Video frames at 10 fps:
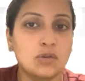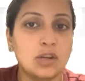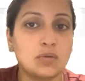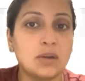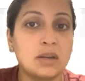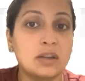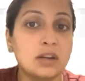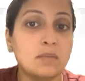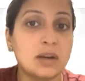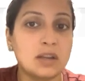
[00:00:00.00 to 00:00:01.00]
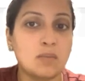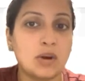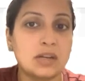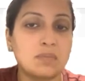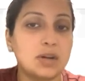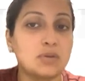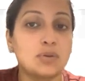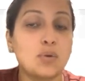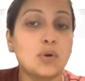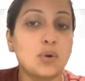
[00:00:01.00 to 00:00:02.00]
need to increment the pointer, but you
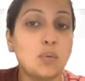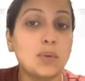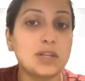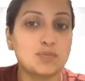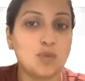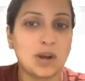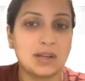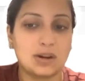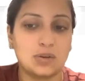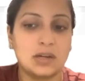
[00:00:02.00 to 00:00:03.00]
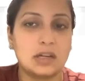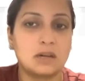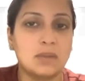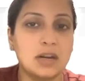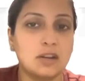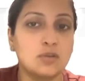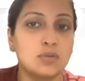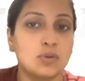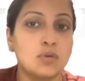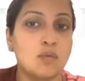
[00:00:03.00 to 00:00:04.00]
don't know which pointer to increment, you
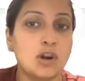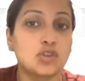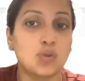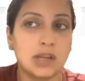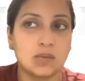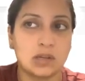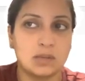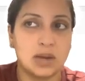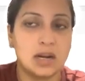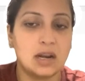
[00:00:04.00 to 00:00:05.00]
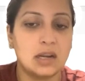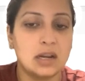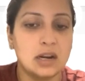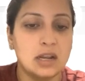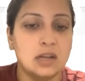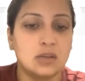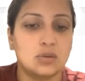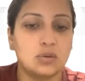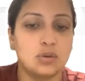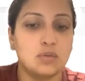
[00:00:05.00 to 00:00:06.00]
don't know what choice was made earlier.
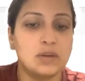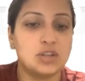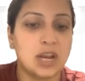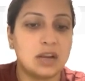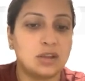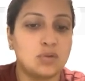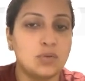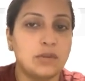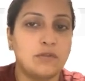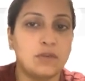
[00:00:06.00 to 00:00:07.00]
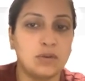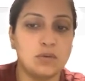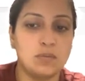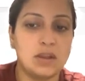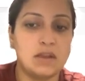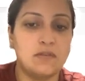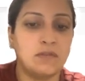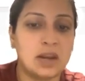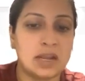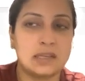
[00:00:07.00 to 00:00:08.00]
So you will check through if loop, if
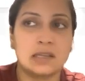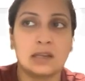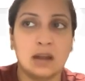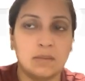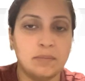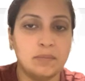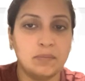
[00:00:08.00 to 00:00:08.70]
next num